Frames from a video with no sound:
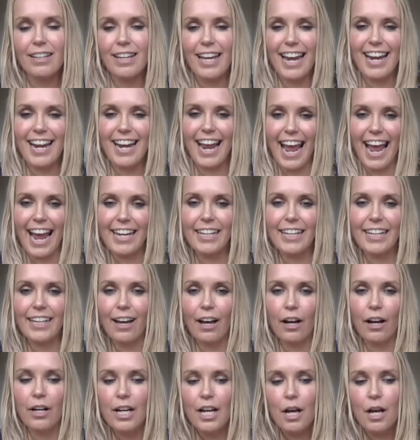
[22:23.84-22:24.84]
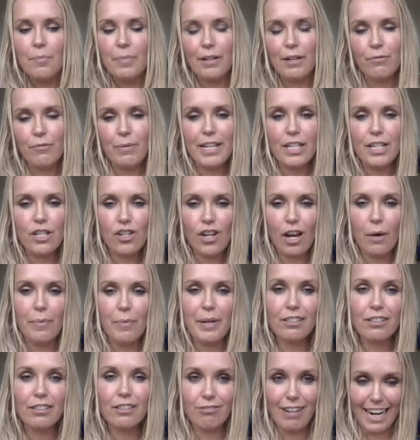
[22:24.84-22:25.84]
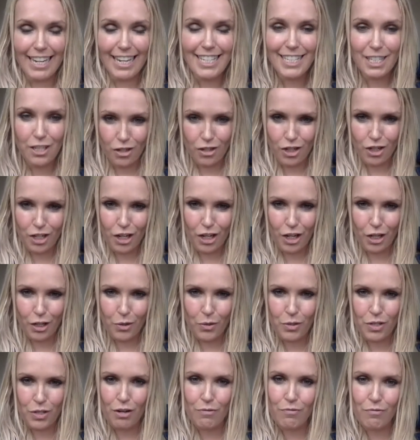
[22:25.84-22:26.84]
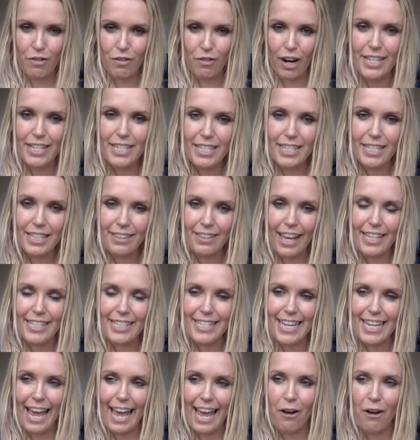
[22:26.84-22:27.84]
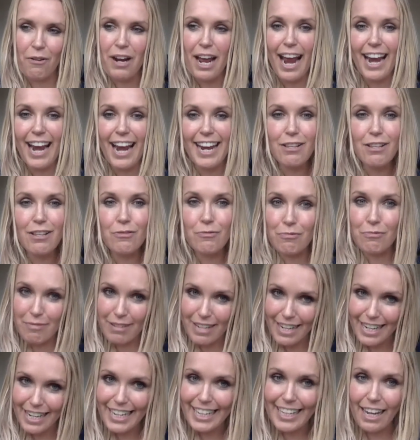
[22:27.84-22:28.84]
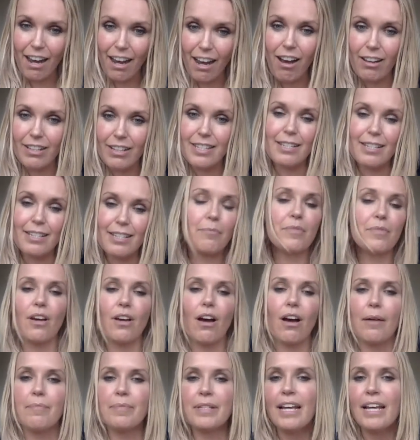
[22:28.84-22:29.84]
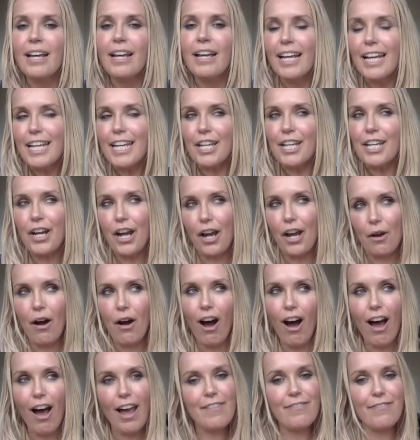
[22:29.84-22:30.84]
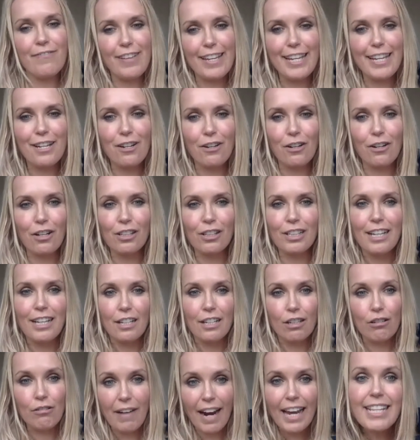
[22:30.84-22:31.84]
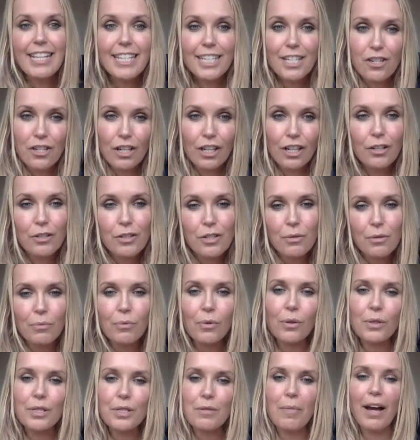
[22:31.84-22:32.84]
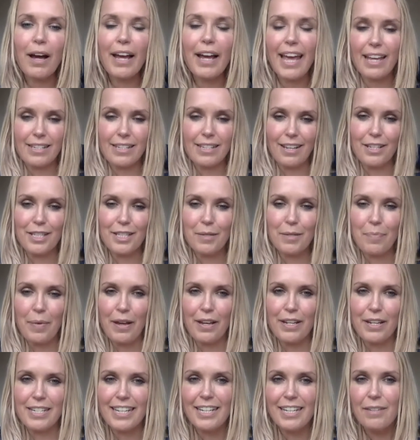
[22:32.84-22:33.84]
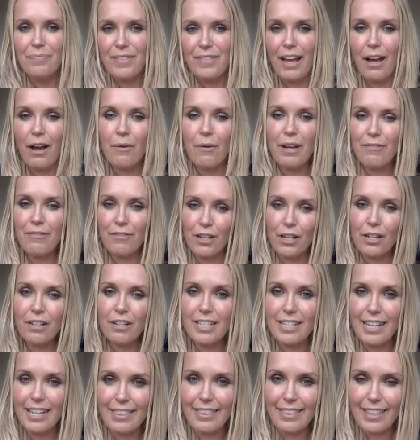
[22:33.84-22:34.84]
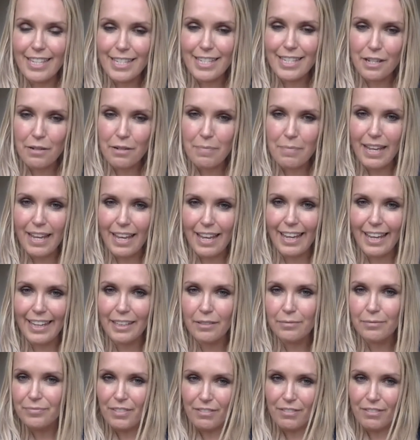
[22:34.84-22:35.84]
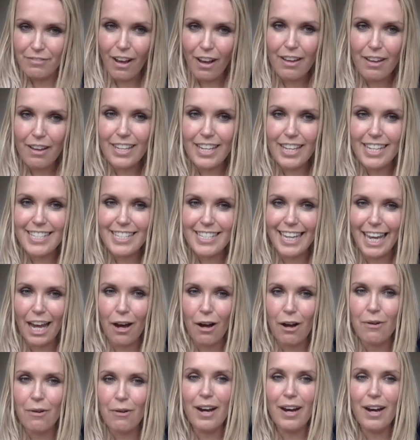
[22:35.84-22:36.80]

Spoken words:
and anger. But if we're showing gratitude and writing that down, and it's really hard sometimes, I feel gratitude towards my ex-husband. Now, if you'd have said this to me 5 years ago,